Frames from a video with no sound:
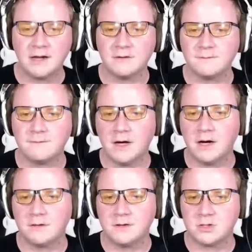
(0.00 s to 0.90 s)
and if
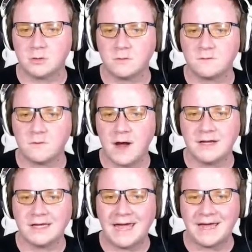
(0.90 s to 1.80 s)
uh, the turtle
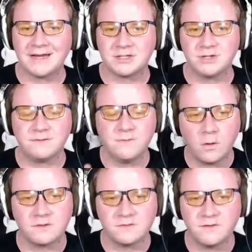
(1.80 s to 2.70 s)
strat can actually
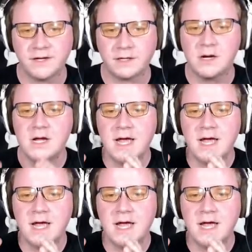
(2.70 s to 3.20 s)
focus fire